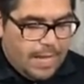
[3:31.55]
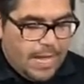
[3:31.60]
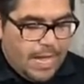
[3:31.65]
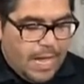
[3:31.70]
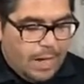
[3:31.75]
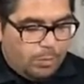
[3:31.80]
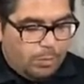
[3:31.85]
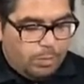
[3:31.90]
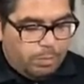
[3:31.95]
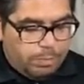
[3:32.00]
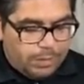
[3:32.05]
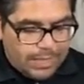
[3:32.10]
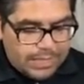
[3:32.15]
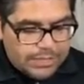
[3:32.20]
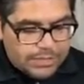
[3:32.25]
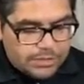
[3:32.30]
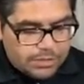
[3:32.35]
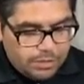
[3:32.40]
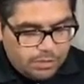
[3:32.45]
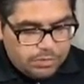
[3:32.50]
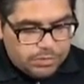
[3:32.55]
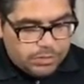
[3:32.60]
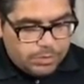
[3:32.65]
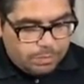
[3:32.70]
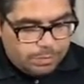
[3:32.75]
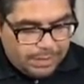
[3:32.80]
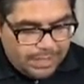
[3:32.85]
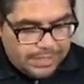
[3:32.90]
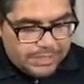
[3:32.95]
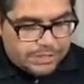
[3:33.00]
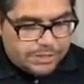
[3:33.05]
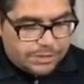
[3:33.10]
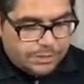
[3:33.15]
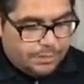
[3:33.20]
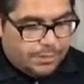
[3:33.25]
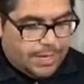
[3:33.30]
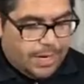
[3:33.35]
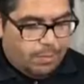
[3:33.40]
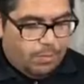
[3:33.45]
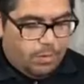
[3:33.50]
I will bless those who bless you,
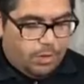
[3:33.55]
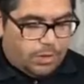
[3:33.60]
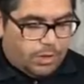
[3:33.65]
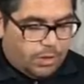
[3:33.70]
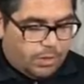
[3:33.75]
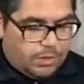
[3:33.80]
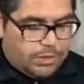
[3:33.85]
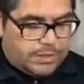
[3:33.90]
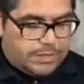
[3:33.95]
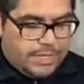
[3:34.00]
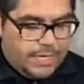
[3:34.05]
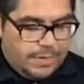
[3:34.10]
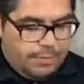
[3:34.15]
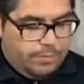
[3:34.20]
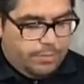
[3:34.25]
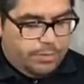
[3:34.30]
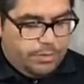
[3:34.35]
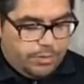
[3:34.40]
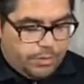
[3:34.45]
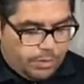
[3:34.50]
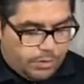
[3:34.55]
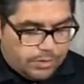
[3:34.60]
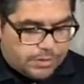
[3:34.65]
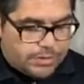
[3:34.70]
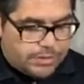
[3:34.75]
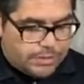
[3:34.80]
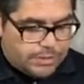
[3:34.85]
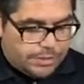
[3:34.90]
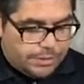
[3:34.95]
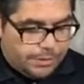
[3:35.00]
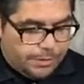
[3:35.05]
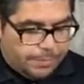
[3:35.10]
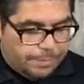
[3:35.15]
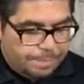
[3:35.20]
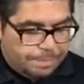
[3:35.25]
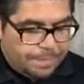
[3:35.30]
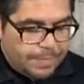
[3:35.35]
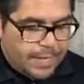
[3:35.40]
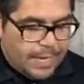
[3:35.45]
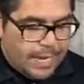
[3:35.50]
and I will curse him who curses you,
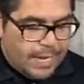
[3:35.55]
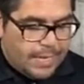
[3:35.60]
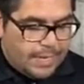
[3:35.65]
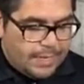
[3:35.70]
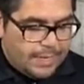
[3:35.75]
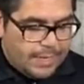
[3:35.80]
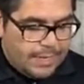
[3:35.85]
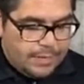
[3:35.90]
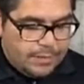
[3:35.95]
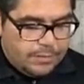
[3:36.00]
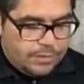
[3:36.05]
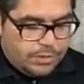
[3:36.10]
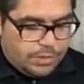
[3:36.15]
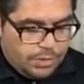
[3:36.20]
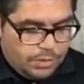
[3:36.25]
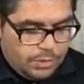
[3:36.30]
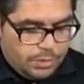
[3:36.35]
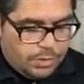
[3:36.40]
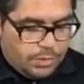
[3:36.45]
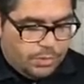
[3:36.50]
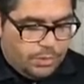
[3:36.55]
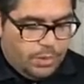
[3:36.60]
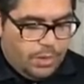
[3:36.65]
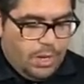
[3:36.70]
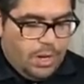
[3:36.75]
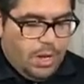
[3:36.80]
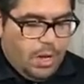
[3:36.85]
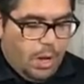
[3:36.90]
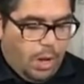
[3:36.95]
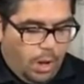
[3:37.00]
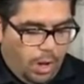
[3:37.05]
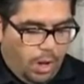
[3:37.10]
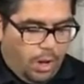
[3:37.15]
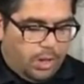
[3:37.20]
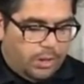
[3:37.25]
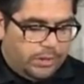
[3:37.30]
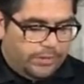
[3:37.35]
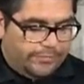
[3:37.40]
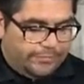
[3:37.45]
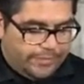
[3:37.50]
and in you
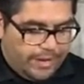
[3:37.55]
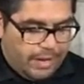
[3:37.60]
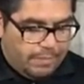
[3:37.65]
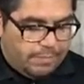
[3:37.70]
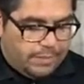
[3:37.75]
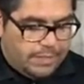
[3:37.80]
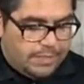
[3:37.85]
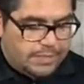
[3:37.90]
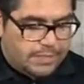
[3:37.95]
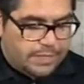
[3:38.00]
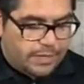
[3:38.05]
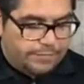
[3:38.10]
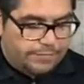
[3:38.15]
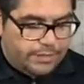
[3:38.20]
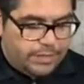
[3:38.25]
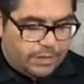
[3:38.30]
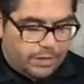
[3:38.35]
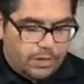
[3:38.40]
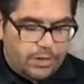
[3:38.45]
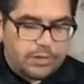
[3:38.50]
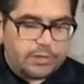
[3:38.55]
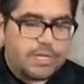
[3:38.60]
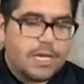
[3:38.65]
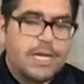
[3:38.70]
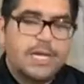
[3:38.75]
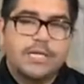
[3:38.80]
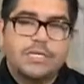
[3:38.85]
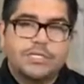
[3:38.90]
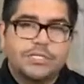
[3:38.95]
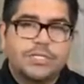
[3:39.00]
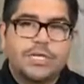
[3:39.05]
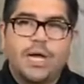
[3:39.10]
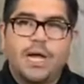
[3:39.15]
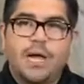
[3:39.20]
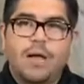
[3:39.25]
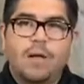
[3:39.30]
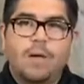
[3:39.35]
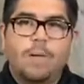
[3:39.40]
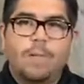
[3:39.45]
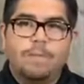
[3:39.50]
all the families of the earth
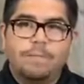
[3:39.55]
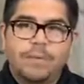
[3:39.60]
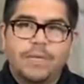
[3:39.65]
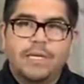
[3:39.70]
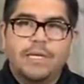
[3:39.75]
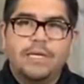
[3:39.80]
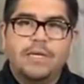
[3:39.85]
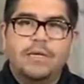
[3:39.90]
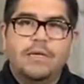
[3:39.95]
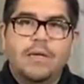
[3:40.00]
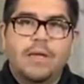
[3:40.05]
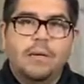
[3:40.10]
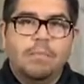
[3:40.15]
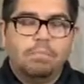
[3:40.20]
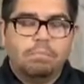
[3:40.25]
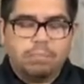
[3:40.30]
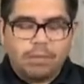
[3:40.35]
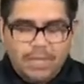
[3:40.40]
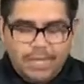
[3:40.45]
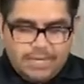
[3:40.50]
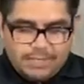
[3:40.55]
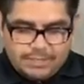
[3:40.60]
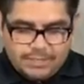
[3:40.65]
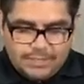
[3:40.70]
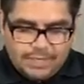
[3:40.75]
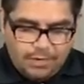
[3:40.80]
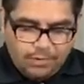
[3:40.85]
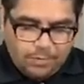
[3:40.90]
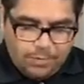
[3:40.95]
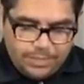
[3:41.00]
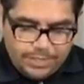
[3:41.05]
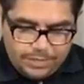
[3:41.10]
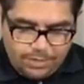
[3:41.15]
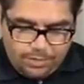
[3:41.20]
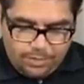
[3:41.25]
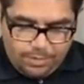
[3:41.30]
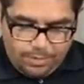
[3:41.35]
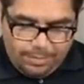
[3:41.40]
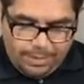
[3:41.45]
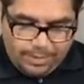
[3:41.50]
shall be blessed. Now we
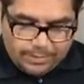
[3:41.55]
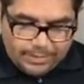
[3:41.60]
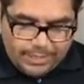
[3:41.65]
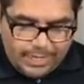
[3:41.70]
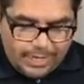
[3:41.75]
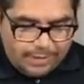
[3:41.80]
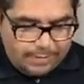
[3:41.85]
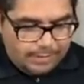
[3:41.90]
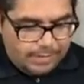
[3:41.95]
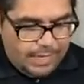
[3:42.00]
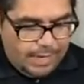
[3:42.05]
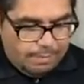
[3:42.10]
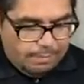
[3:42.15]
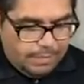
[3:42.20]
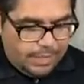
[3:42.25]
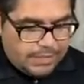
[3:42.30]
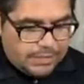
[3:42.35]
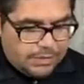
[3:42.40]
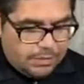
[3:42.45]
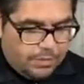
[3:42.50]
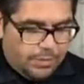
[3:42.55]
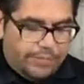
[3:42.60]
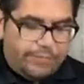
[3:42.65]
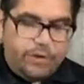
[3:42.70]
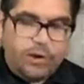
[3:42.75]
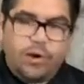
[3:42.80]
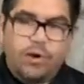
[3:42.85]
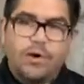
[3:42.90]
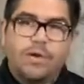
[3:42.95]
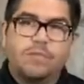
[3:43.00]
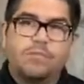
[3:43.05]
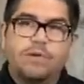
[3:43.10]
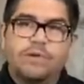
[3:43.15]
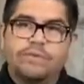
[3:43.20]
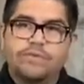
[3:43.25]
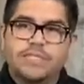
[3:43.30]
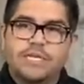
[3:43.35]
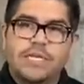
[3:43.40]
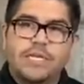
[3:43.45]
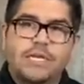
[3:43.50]
know about that that blessing. We've heard it, we've
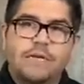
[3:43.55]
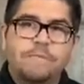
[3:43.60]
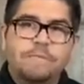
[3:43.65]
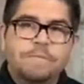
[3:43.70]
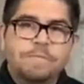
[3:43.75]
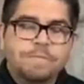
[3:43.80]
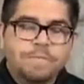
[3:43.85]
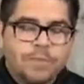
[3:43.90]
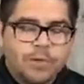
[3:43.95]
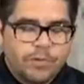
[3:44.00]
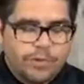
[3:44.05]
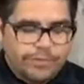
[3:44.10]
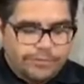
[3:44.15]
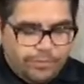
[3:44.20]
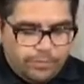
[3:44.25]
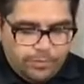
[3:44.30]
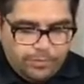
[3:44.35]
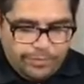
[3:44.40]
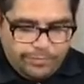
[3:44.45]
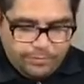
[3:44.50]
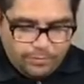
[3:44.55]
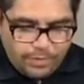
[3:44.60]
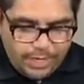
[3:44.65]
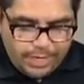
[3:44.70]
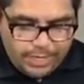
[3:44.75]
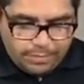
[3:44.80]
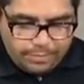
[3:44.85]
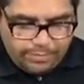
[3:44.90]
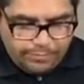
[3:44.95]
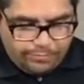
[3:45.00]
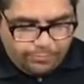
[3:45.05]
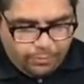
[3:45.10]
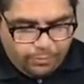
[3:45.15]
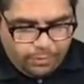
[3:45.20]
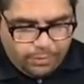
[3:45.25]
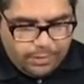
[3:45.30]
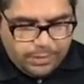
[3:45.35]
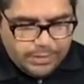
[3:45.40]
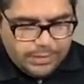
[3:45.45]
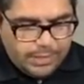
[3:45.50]
seen it, we've we've read it
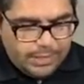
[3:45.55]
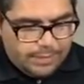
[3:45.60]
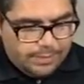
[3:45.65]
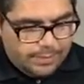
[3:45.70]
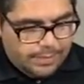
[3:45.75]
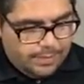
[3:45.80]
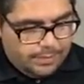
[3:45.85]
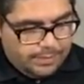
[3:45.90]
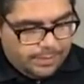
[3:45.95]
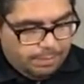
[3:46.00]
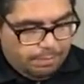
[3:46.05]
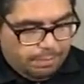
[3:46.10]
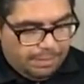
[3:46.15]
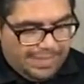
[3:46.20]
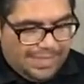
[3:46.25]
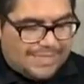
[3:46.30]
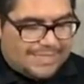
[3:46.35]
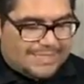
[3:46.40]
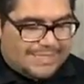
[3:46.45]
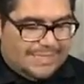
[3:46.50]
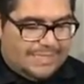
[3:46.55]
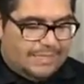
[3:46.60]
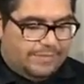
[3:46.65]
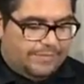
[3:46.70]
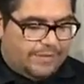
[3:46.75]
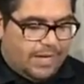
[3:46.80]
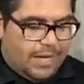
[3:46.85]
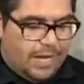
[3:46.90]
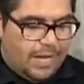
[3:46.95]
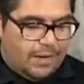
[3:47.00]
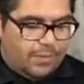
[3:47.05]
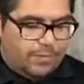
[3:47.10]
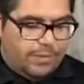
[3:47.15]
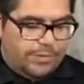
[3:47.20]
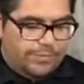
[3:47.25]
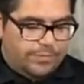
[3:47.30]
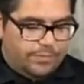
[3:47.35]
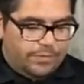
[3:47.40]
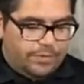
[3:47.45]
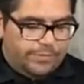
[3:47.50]
before. The the, the blessing of God we
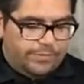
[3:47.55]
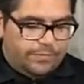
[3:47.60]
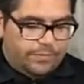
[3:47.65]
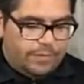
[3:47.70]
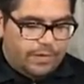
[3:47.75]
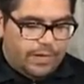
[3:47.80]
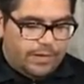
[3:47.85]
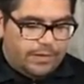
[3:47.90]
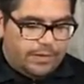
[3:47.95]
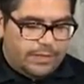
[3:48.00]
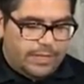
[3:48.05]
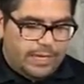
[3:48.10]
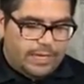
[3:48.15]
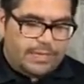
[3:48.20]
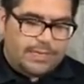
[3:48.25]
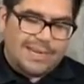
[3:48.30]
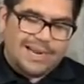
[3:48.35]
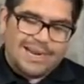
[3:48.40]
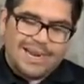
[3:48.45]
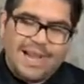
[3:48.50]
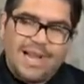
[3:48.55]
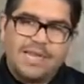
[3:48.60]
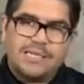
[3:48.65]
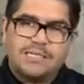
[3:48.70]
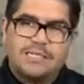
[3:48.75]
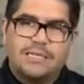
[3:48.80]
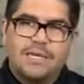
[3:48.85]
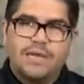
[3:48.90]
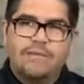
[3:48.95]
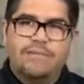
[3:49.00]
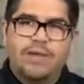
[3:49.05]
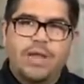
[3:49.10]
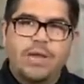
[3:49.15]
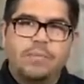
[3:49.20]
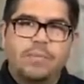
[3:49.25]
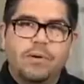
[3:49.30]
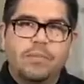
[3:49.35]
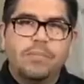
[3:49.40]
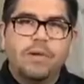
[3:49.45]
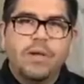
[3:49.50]
we've uh, that that God gave
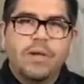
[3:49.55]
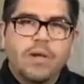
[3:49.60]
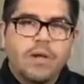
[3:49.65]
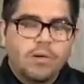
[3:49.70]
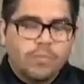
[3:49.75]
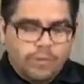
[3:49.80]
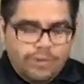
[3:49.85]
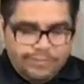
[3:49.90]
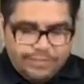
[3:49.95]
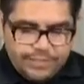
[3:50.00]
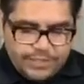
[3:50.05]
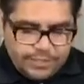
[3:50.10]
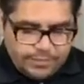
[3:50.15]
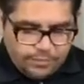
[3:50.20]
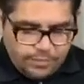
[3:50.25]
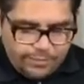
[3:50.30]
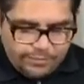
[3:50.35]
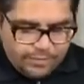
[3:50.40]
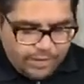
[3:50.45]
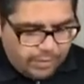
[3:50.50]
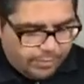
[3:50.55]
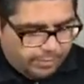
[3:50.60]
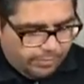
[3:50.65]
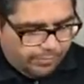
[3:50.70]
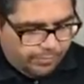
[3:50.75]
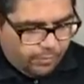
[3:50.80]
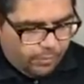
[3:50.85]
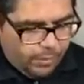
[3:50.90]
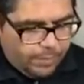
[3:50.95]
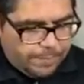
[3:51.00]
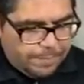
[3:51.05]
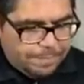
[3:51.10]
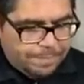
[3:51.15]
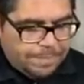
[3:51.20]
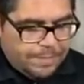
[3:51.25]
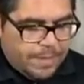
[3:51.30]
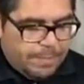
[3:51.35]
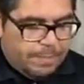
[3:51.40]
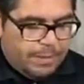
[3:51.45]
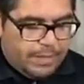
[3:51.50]
Abram. We've seen it, we've read it before.
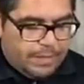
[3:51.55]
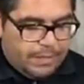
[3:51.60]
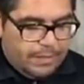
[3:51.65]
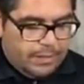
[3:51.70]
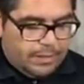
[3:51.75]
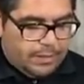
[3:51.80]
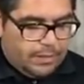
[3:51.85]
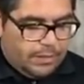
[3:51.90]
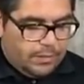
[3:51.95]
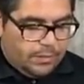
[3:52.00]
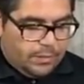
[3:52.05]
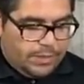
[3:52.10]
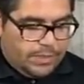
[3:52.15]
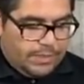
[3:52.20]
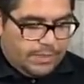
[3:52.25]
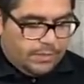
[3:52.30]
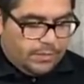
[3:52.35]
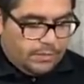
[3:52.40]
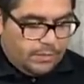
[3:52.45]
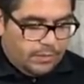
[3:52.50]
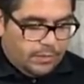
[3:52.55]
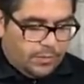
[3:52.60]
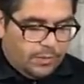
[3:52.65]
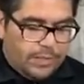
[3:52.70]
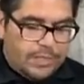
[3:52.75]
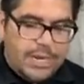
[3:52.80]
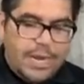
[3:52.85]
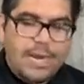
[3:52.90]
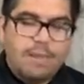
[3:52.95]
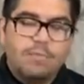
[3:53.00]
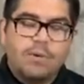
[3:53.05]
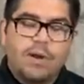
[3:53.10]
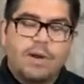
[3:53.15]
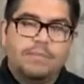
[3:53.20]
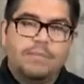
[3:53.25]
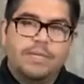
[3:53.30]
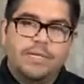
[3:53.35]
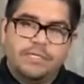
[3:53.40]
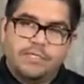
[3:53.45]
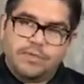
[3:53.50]
But look, look what he, look what Abraham
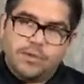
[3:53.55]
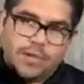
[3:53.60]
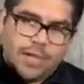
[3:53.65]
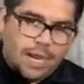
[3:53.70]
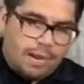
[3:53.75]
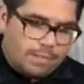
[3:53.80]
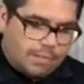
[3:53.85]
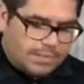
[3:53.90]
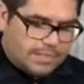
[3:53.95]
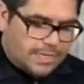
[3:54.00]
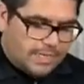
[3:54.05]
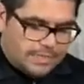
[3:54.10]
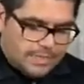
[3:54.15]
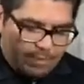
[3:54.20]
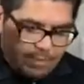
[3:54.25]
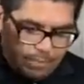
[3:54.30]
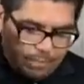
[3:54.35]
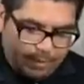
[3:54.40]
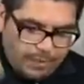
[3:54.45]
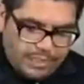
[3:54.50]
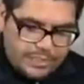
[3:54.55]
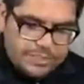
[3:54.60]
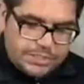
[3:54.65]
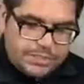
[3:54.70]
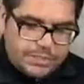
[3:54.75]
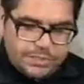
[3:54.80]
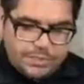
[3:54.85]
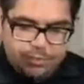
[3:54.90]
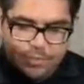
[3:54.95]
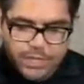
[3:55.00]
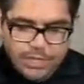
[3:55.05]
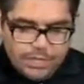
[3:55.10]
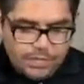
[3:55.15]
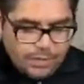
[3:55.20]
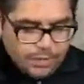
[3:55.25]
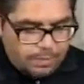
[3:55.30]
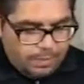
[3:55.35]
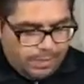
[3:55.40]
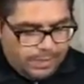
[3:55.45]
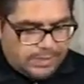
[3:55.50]
did. So God says, "I'm gonna bless you.
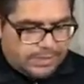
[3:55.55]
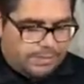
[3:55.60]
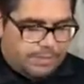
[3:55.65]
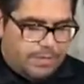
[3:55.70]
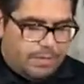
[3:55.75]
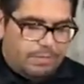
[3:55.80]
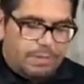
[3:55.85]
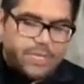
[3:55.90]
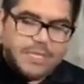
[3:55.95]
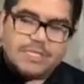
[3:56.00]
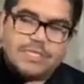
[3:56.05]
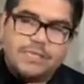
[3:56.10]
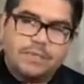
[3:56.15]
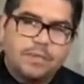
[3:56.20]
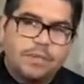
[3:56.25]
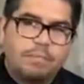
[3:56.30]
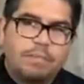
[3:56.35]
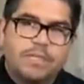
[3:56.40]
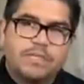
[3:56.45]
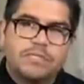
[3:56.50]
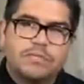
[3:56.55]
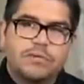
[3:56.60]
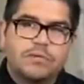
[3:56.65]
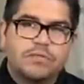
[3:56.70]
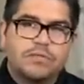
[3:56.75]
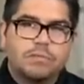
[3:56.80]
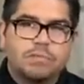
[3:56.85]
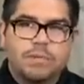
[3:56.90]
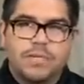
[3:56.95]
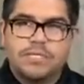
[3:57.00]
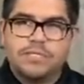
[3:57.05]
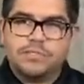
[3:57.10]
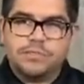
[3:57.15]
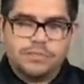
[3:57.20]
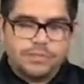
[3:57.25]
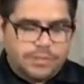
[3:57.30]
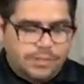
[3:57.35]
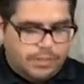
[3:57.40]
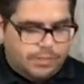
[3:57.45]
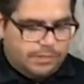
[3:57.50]
You're blessed to be a blessing. I'm gonna bless those who bless you.
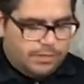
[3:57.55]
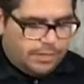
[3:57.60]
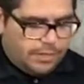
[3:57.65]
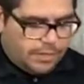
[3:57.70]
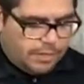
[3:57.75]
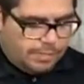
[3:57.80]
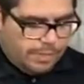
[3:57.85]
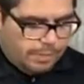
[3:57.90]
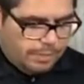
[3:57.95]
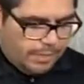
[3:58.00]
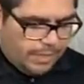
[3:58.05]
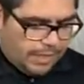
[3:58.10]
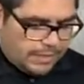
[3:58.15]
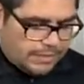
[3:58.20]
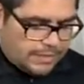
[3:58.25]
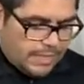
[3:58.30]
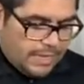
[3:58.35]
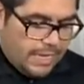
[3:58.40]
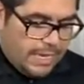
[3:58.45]
You're, you're gonna be blessed."